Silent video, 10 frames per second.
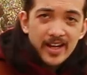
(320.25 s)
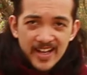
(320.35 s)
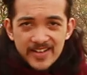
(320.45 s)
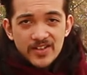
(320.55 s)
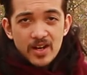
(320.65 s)

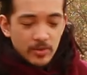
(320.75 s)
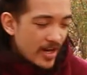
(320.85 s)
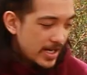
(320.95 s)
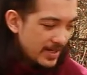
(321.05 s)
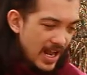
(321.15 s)
And number
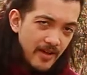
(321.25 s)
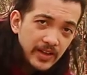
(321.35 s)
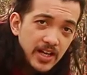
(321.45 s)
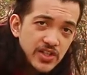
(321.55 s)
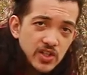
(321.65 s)
8,
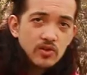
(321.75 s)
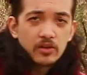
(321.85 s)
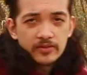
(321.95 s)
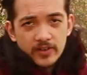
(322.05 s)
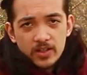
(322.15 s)
having a
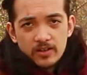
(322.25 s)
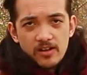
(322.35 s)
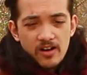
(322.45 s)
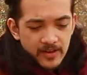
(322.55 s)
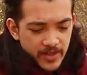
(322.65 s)
scarf
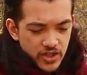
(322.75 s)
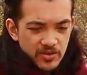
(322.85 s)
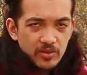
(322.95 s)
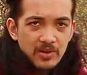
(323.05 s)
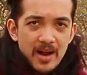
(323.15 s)
along that
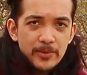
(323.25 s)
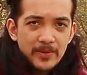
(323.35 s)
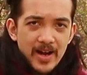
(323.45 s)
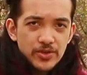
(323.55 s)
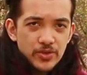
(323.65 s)
you can wrap
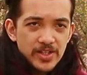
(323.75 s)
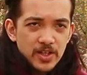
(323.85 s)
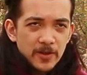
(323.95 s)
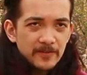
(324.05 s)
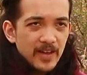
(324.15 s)
around
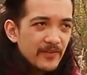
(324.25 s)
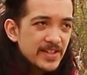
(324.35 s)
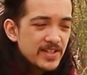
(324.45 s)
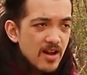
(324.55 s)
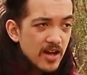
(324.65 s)
yourself if
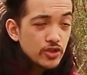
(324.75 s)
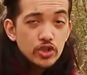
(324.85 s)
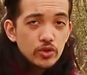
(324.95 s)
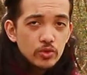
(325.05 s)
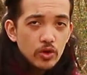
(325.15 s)
it's not
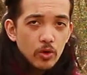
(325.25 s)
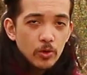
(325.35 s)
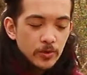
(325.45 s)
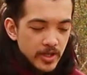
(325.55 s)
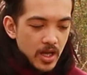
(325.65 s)
too
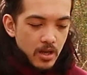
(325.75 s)
cold,